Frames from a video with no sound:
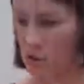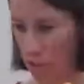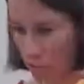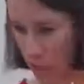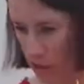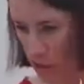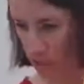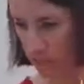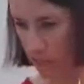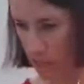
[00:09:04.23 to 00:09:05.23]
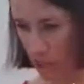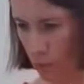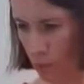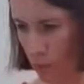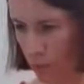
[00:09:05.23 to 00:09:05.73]
you to imagine.
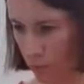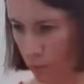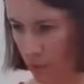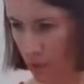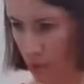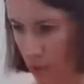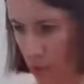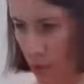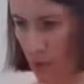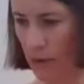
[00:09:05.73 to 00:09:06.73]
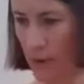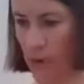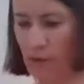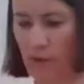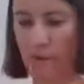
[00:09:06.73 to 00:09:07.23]
Oh, hang on. Punch a hole in
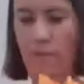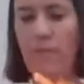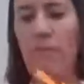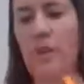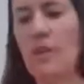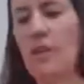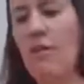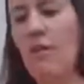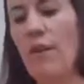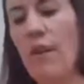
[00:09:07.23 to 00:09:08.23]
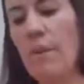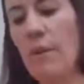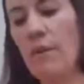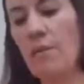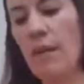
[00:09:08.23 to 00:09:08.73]
one of them. Punch a hole in
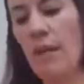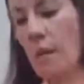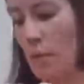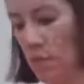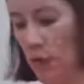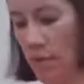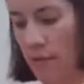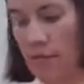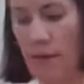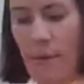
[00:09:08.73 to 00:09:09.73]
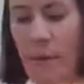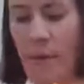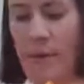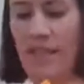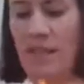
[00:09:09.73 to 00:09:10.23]
that bottom bit. Oh, that's not my
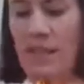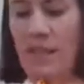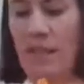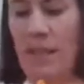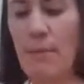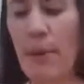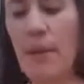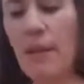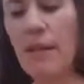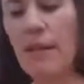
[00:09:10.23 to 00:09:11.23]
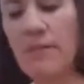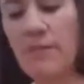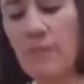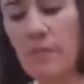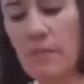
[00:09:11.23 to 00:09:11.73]
hole punch. That's my stapler.
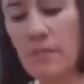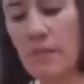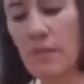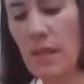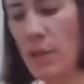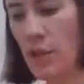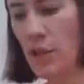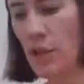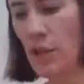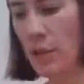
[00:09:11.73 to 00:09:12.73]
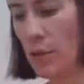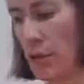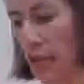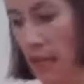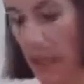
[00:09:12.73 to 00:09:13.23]
Punch a hole. And
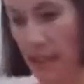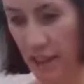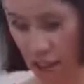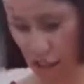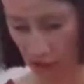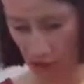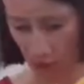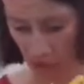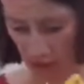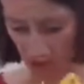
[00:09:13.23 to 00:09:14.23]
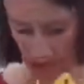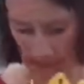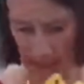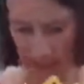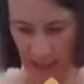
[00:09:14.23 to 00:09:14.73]
then you've got to get one of
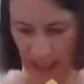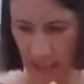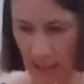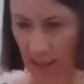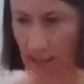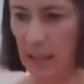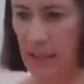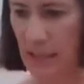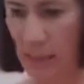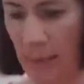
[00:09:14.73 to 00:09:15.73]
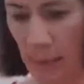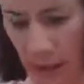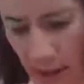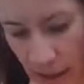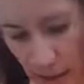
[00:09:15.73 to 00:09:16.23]
these split
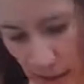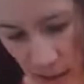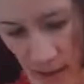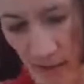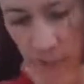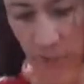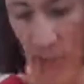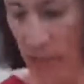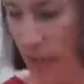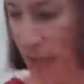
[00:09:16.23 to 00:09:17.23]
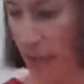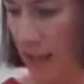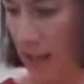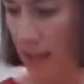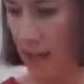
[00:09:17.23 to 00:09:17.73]
pins, which I
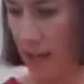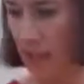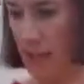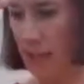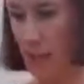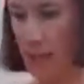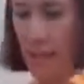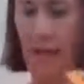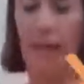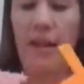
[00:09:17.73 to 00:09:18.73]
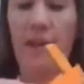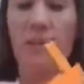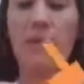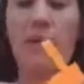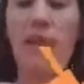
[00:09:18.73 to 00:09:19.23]
had. You've got a split pin like that
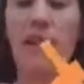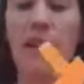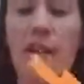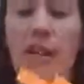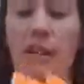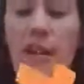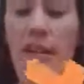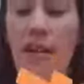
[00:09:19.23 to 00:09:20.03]
and put that in